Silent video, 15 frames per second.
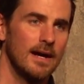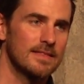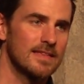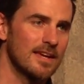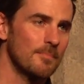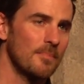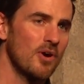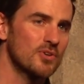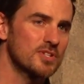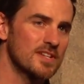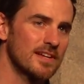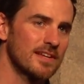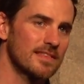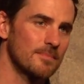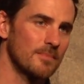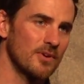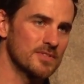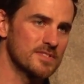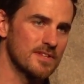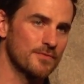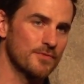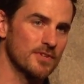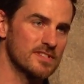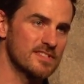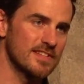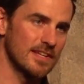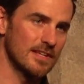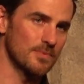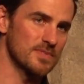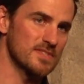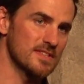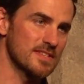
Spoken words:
I think emotionally the most difficult scene was